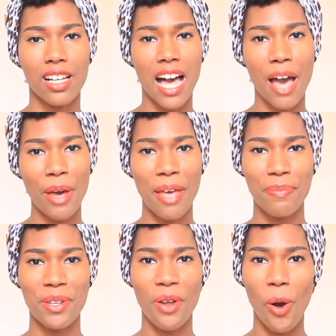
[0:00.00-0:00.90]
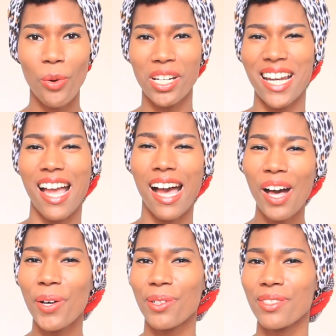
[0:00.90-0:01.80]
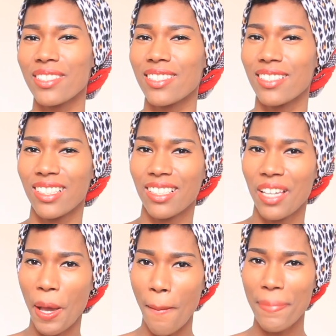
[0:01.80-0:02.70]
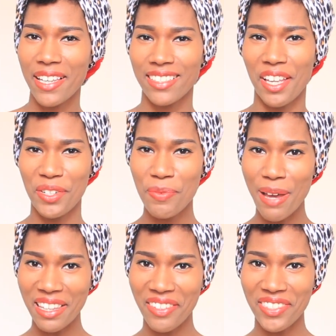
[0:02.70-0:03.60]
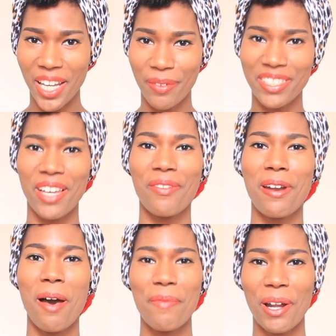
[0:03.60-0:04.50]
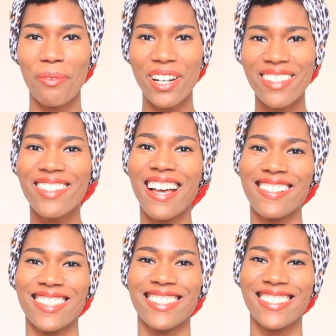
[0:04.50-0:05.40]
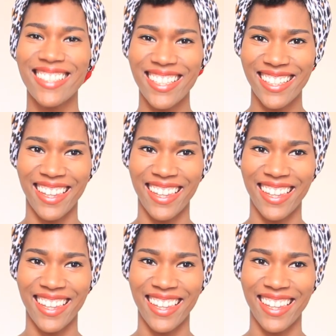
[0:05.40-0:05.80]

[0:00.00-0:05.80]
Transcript: I had been holding out because I knew my length check was coming up and I wanted you guys to see